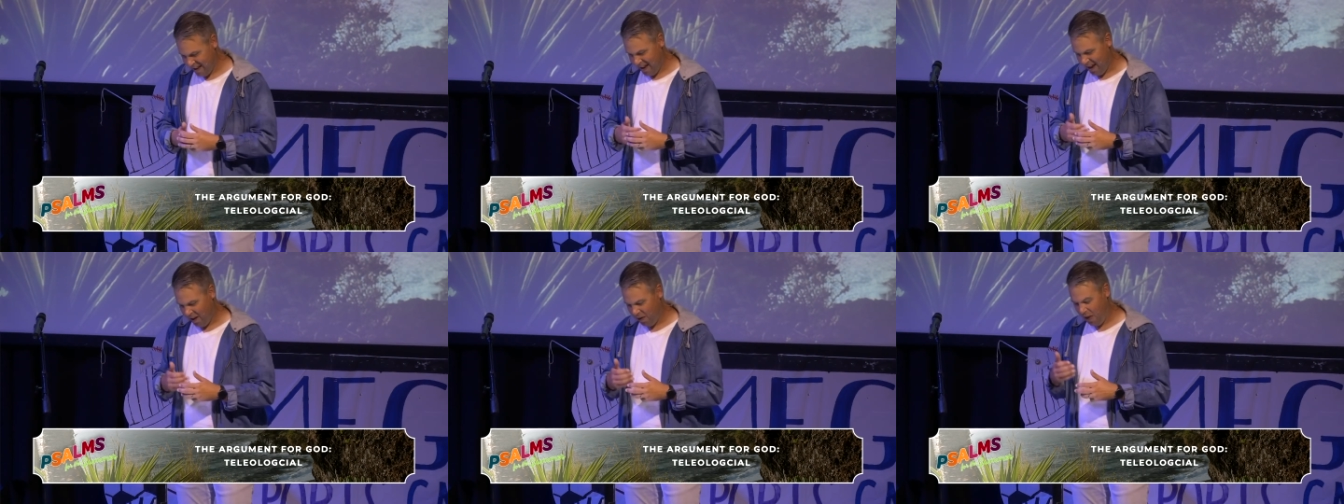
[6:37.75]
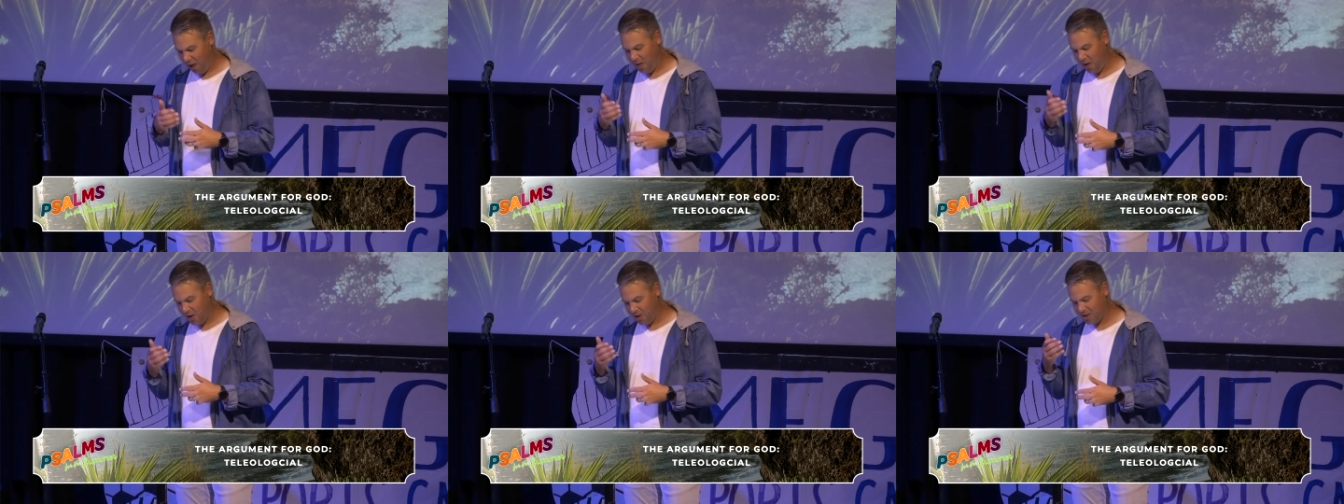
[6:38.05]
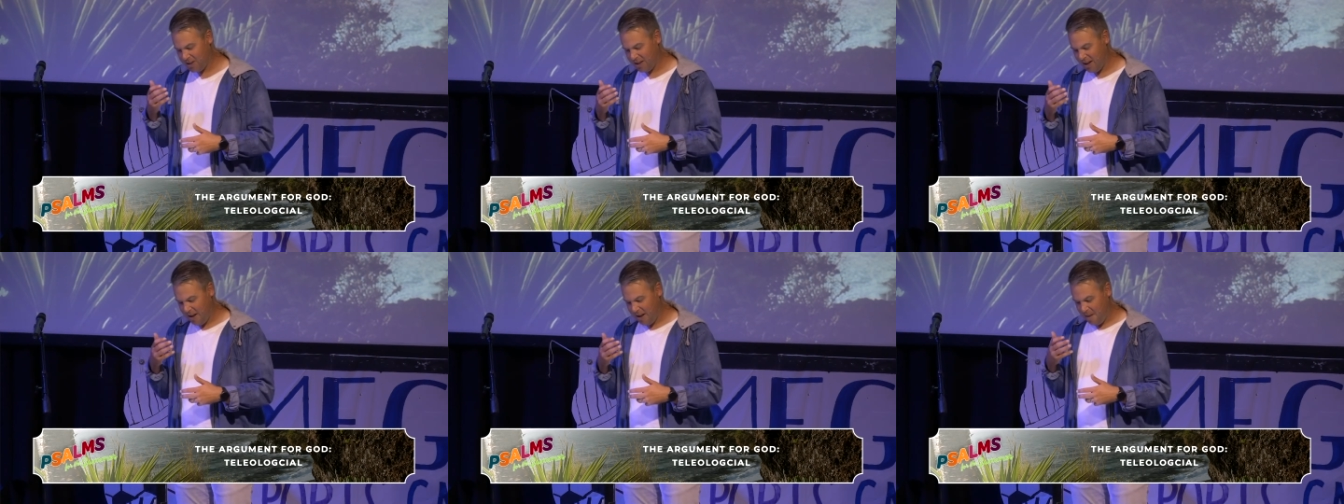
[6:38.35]
And then
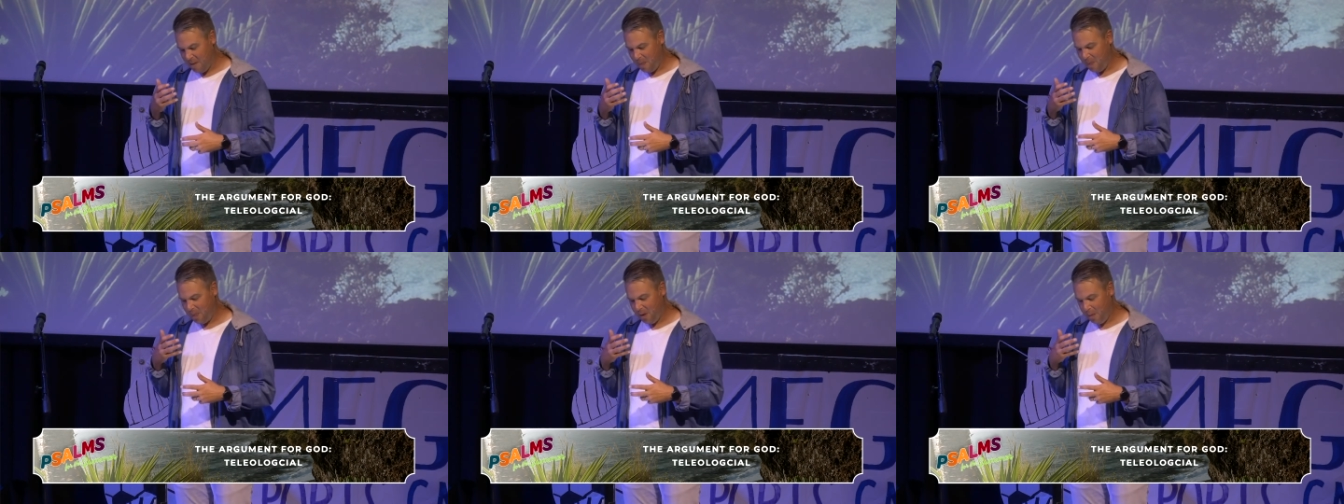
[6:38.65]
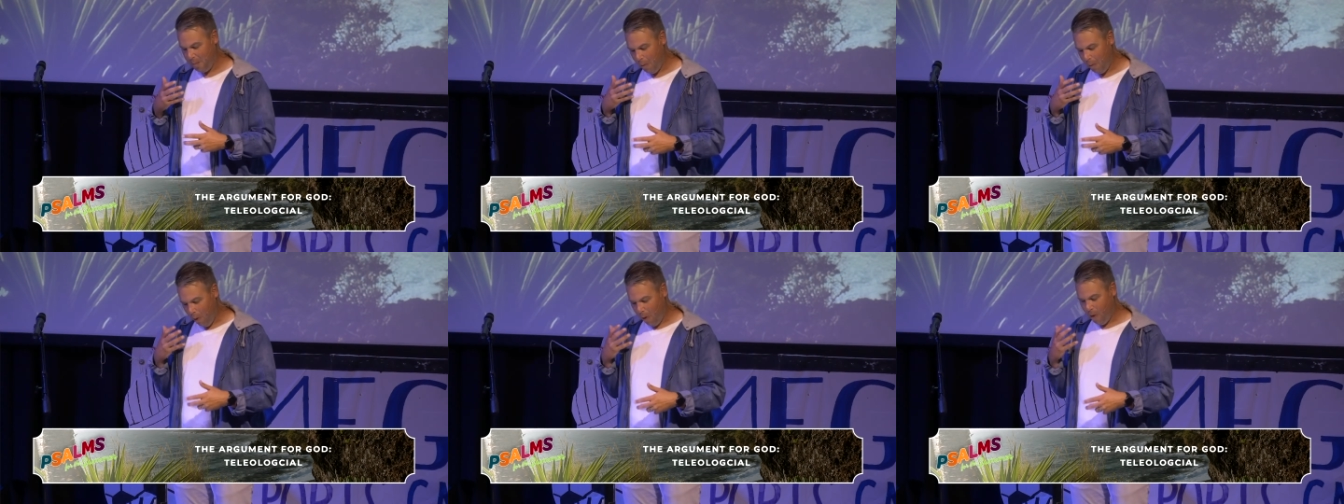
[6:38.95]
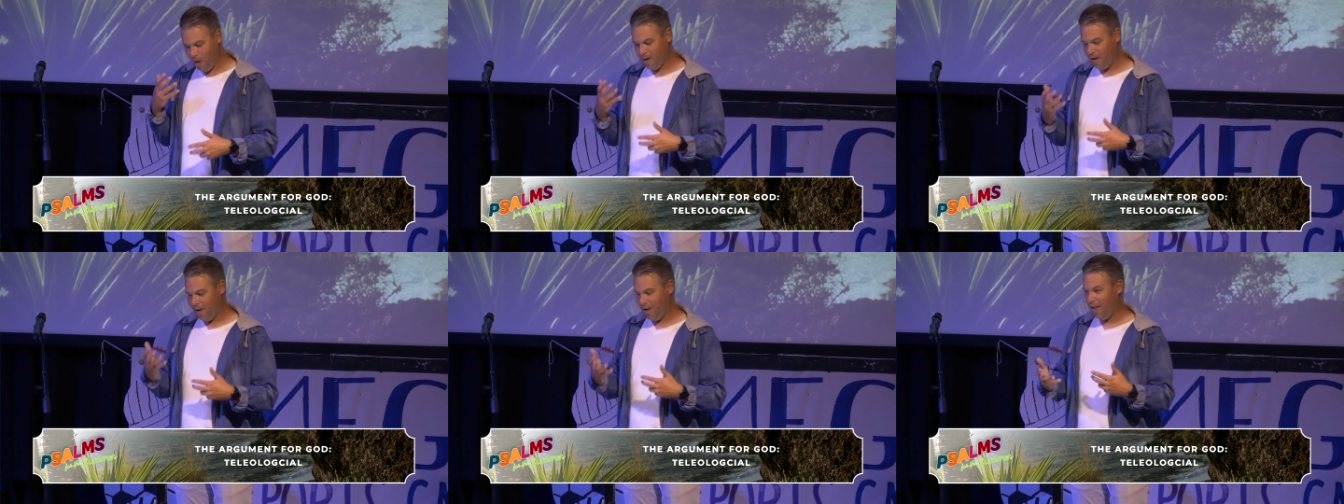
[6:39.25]
there's the
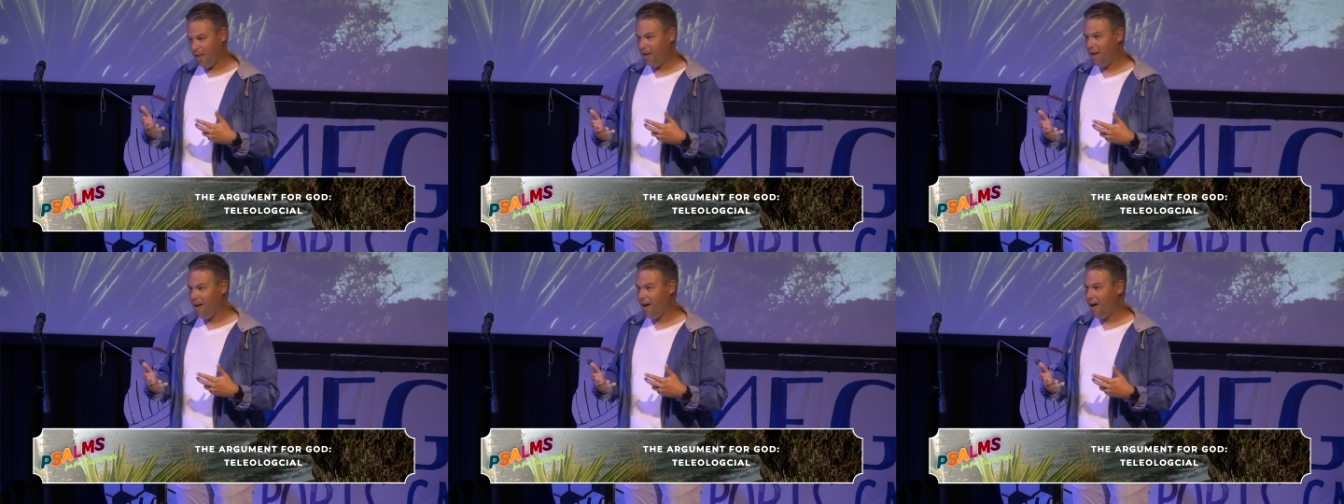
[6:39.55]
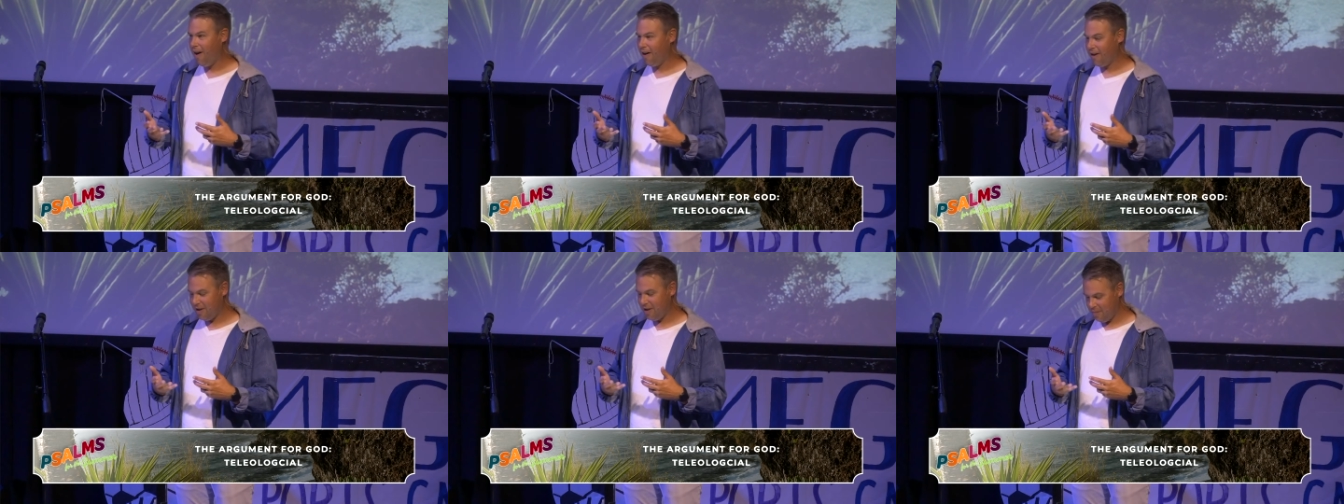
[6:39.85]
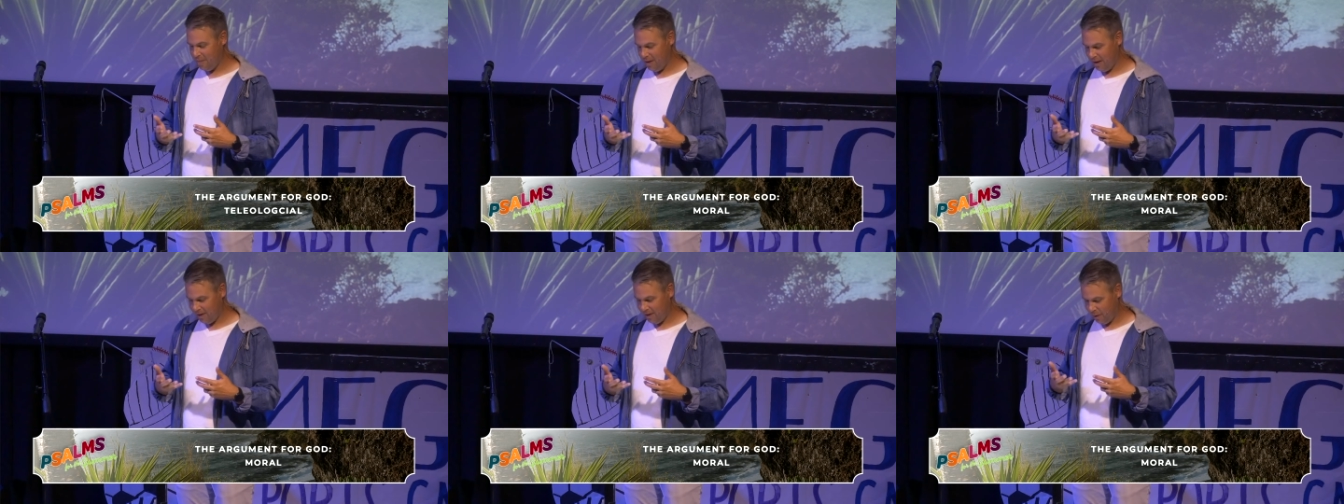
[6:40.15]
moral
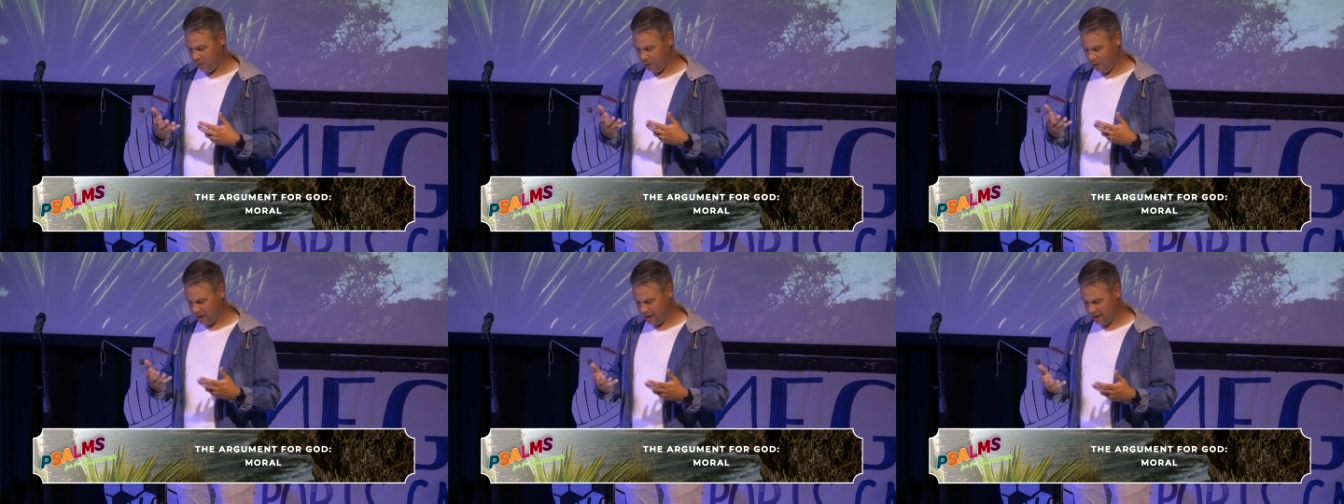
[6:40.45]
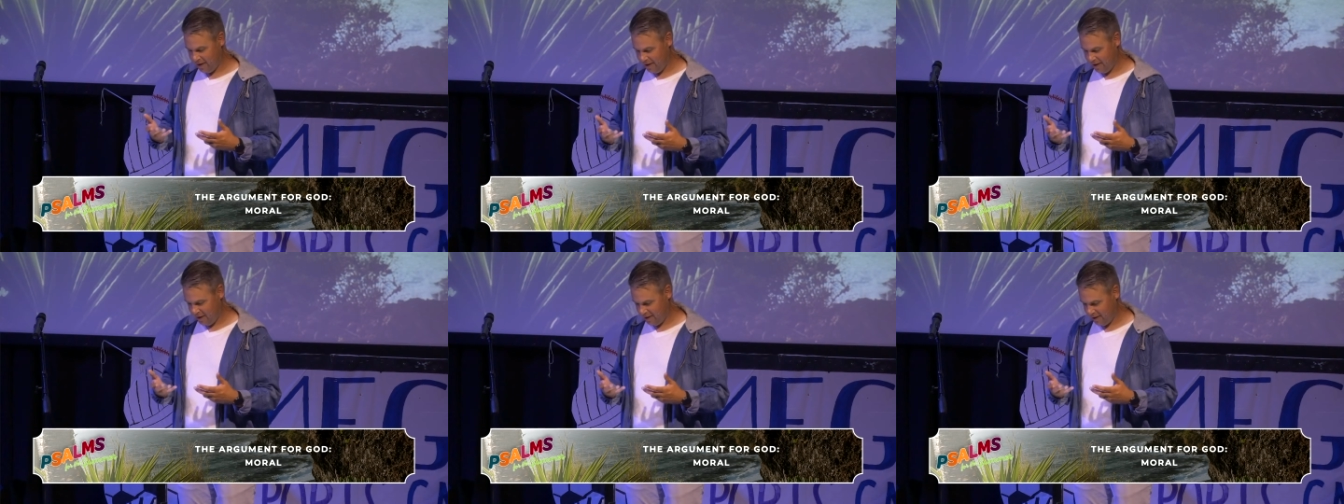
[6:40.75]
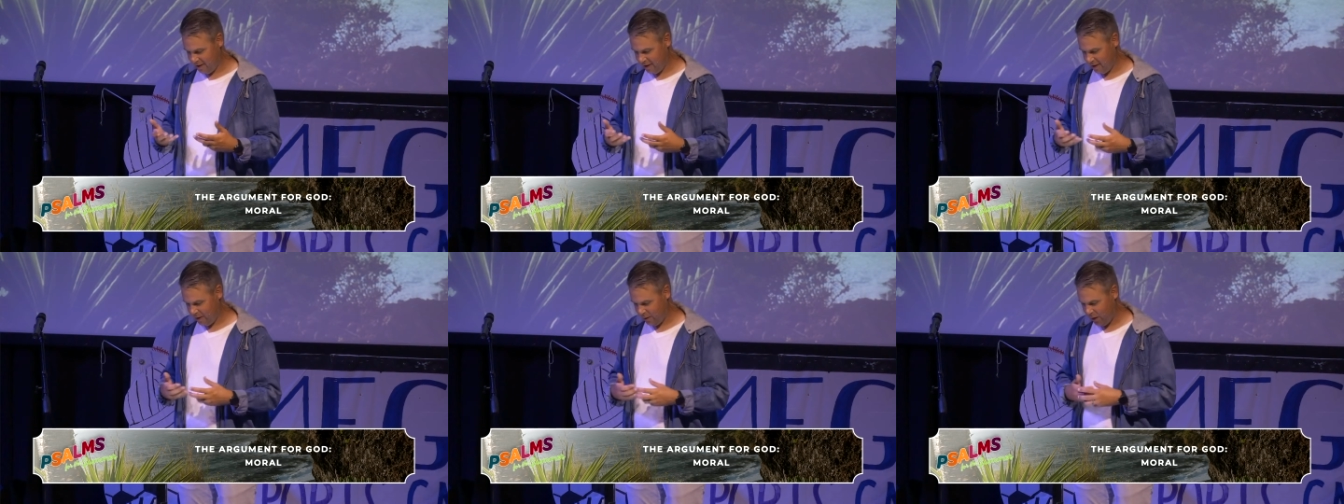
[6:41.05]
argument for the
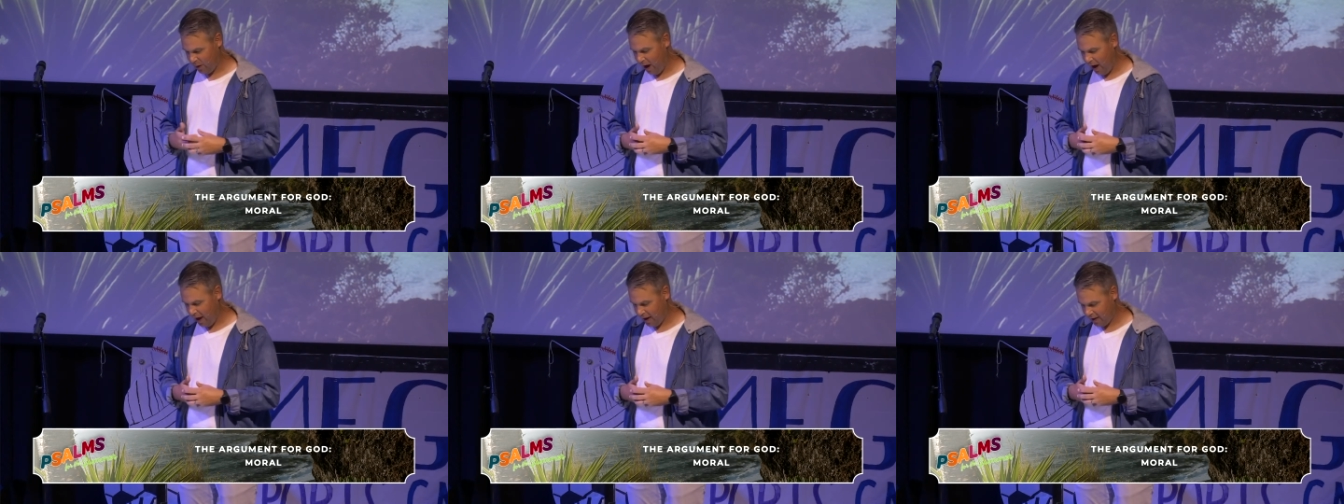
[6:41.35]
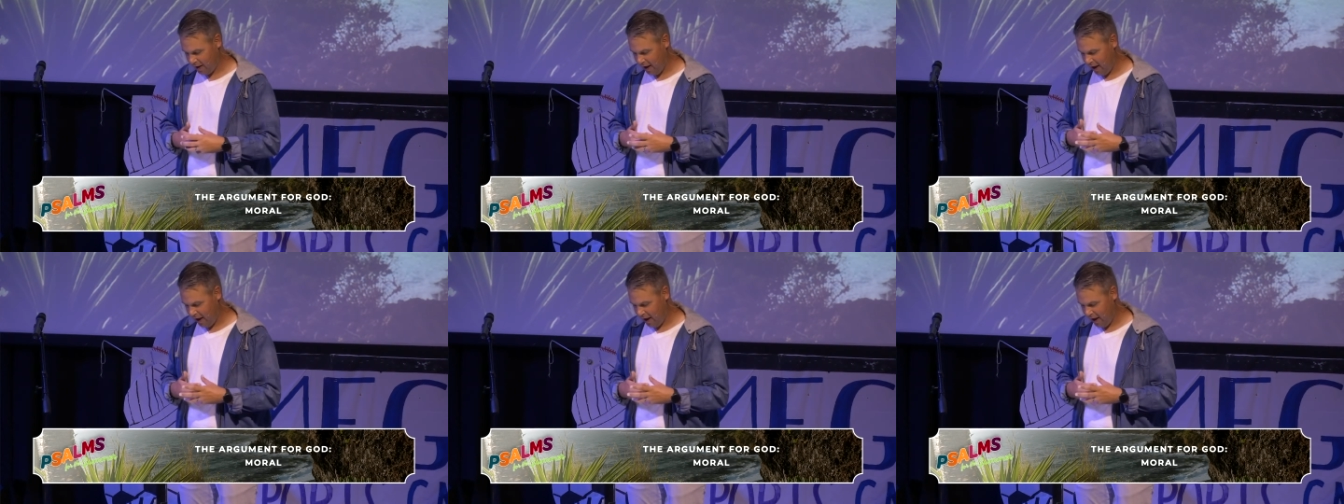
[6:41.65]
existence of God,